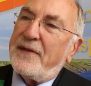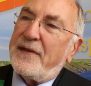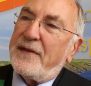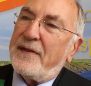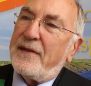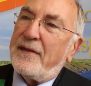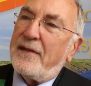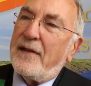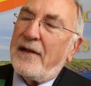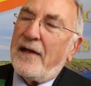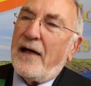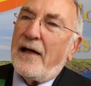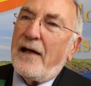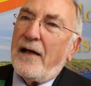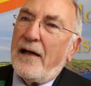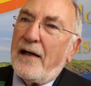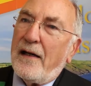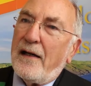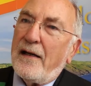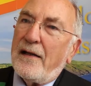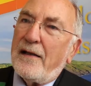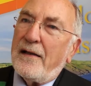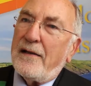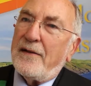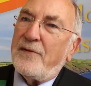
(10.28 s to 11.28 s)
the
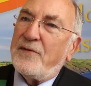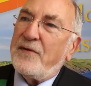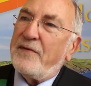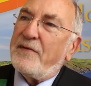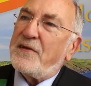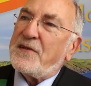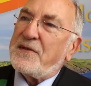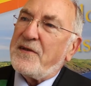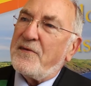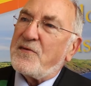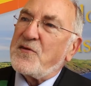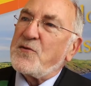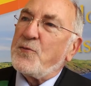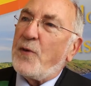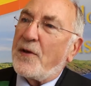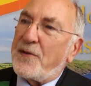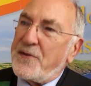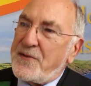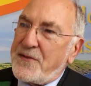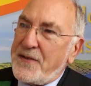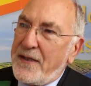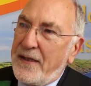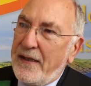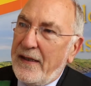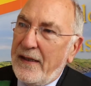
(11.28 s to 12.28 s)
University of
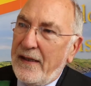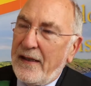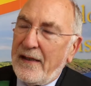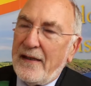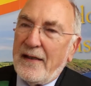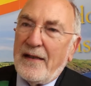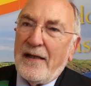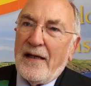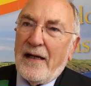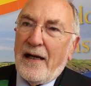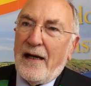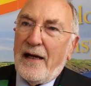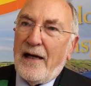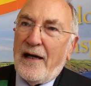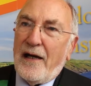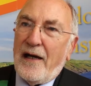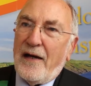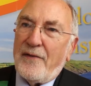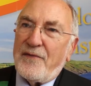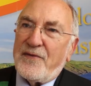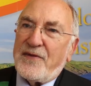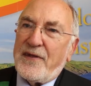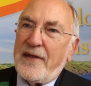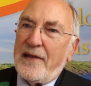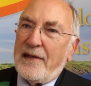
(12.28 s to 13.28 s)
Swansea
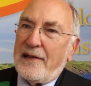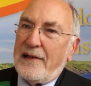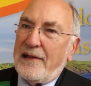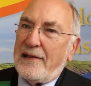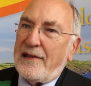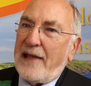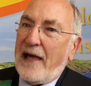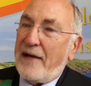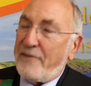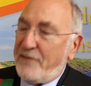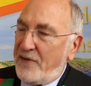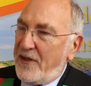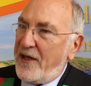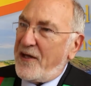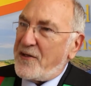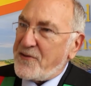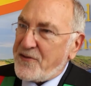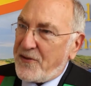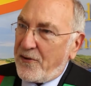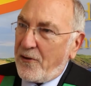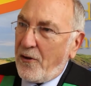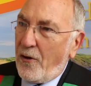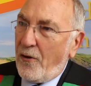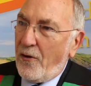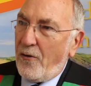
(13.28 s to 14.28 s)
until 11 years
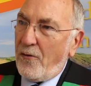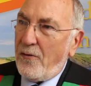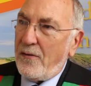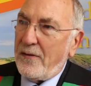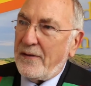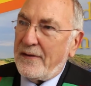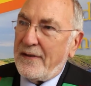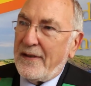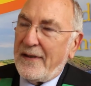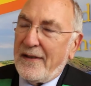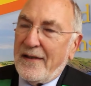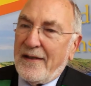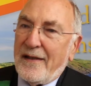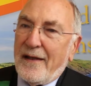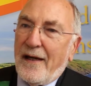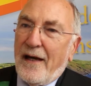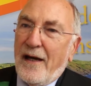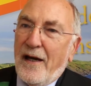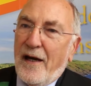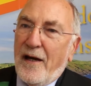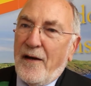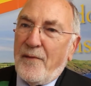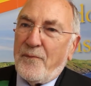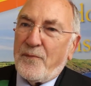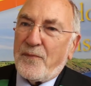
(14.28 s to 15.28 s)
ago.
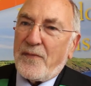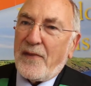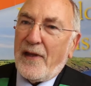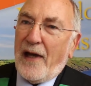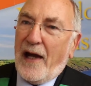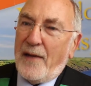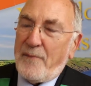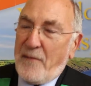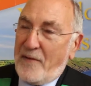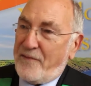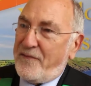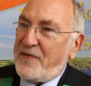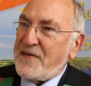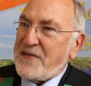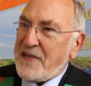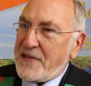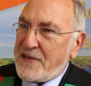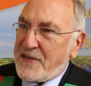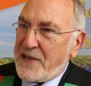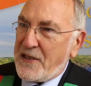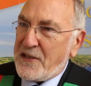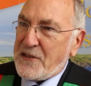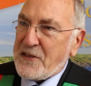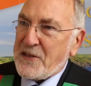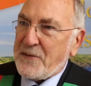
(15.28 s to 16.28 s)
I'm a
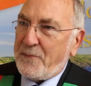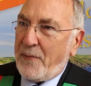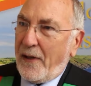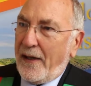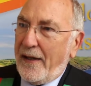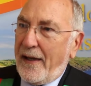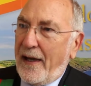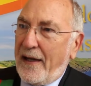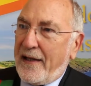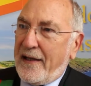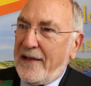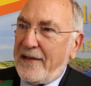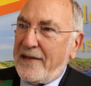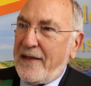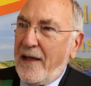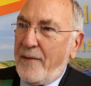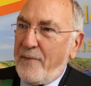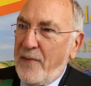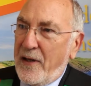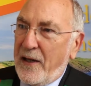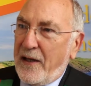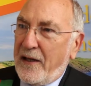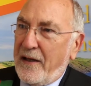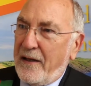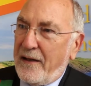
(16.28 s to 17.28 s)
physicist by
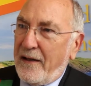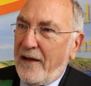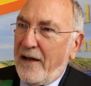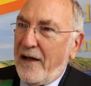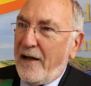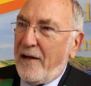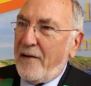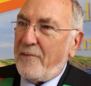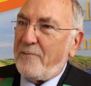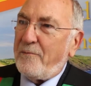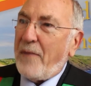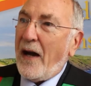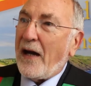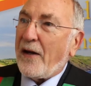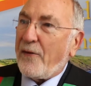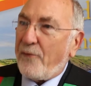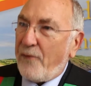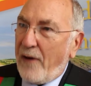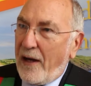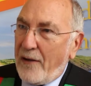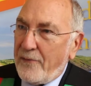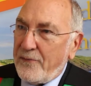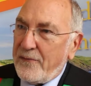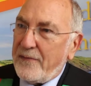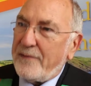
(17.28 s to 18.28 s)
academic
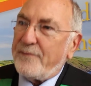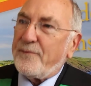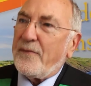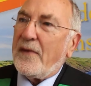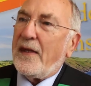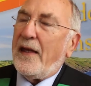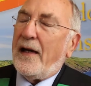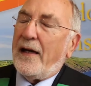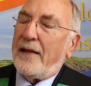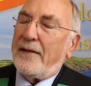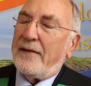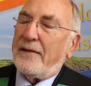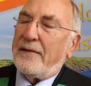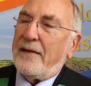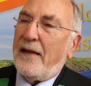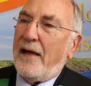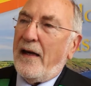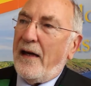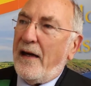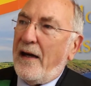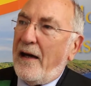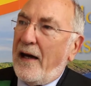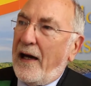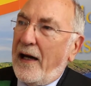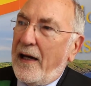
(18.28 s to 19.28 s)
background, and
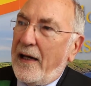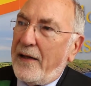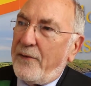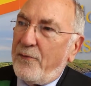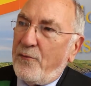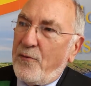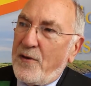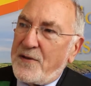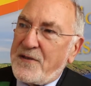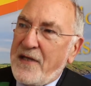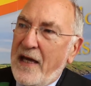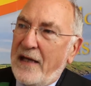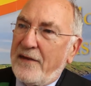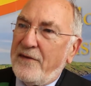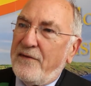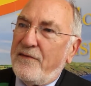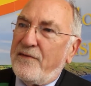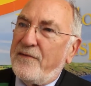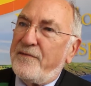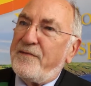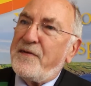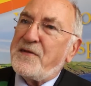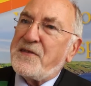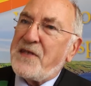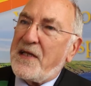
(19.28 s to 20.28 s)
I was head of
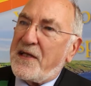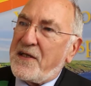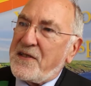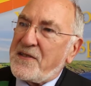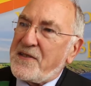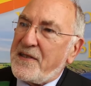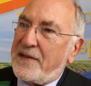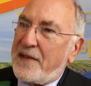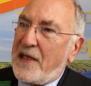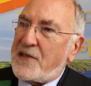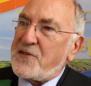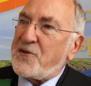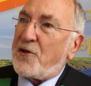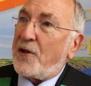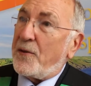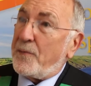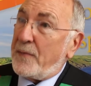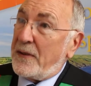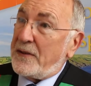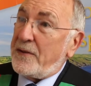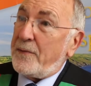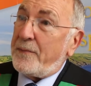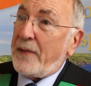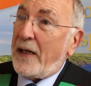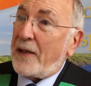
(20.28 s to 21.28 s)
the physics and
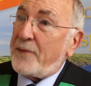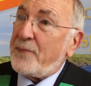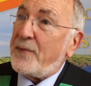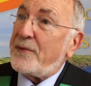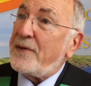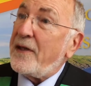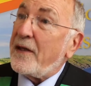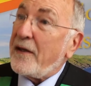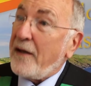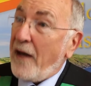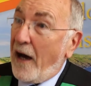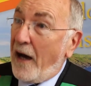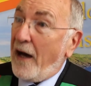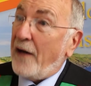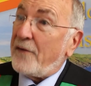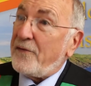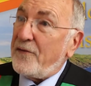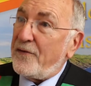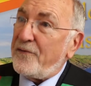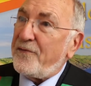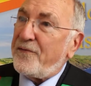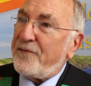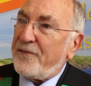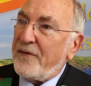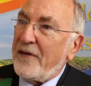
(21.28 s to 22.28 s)
astronomy department in
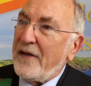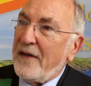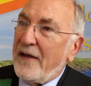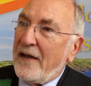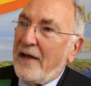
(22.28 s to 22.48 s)
Cardiff